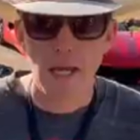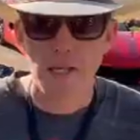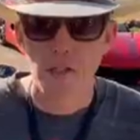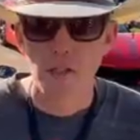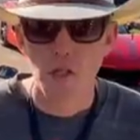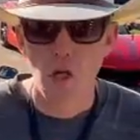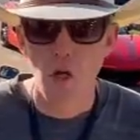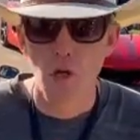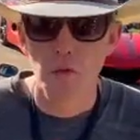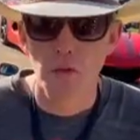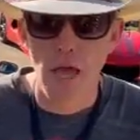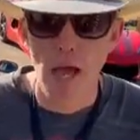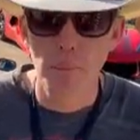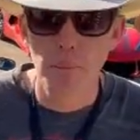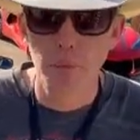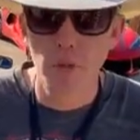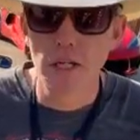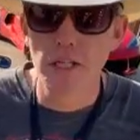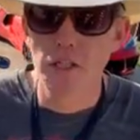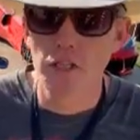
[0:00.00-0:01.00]
Okay, so
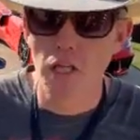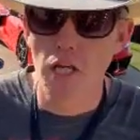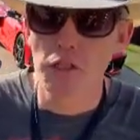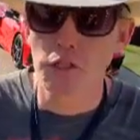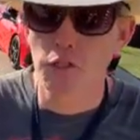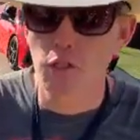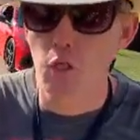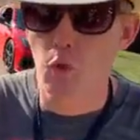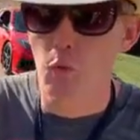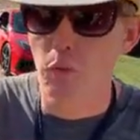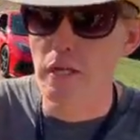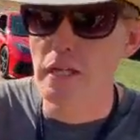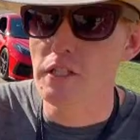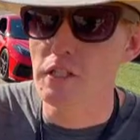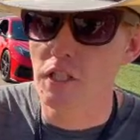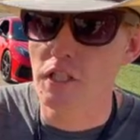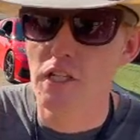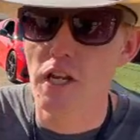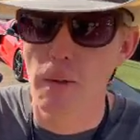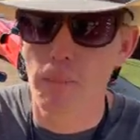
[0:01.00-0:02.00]
that brings us to reason